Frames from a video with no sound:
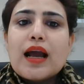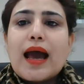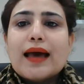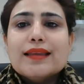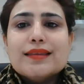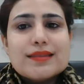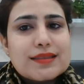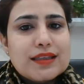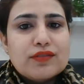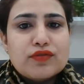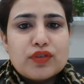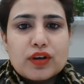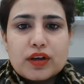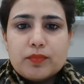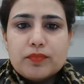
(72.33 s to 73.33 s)
and C for
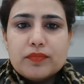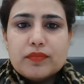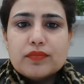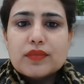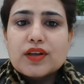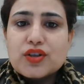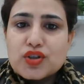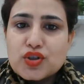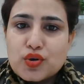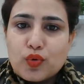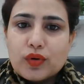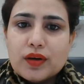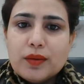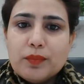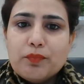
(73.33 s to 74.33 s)
control,
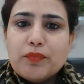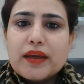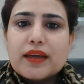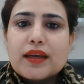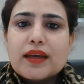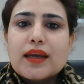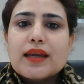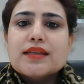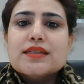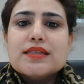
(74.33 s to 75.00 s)
making it